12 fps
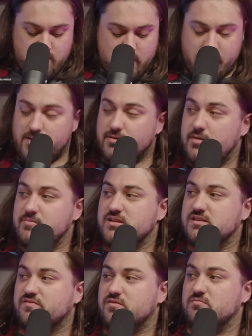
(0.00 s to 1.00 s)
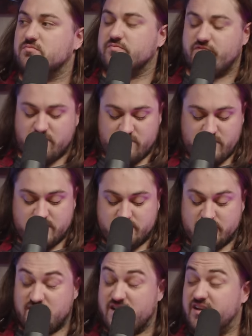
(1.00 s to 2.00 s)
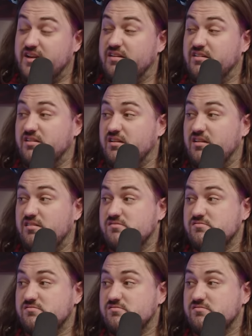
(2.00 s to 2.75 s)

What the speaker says: My mom got me this for Christmas like years ago.